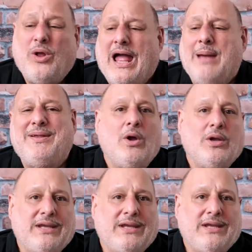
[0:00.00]
Well, I mean,
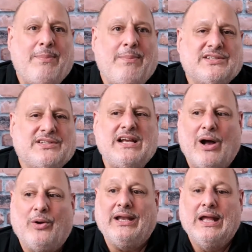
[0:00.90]
yeah, because think about
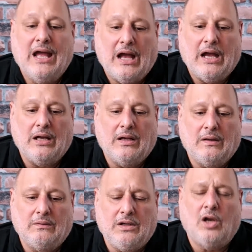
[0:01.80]
it. Uh,
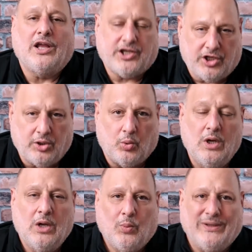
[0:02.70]
like
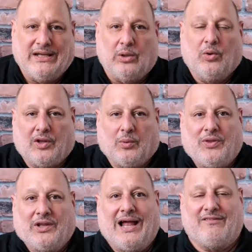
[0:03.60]
we deal with a
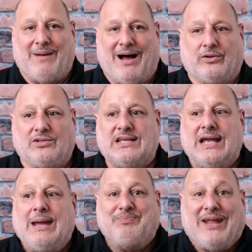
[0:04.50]
lot of models,
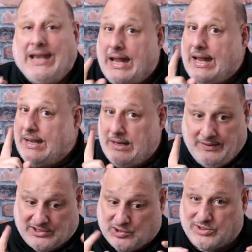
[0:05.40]
and
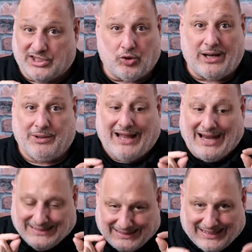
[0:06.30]
this was incredible. I
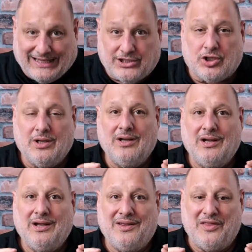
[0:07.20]
teach
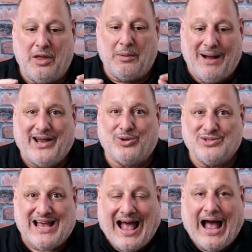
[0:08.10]
the
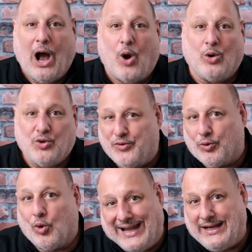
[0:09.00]
models how to do
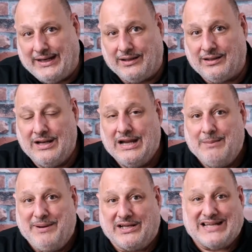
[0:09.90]
their own editing
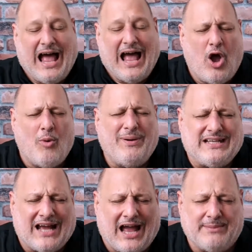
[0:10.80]
because how many
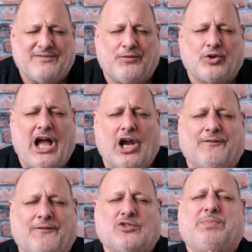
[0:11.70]
times, and
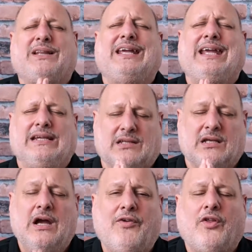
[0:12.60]
photographers, please,
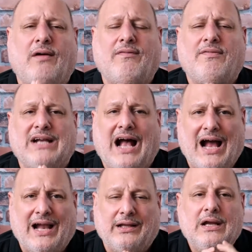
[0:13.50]
for the love of
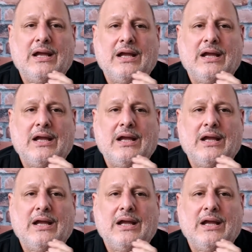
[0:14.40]
God,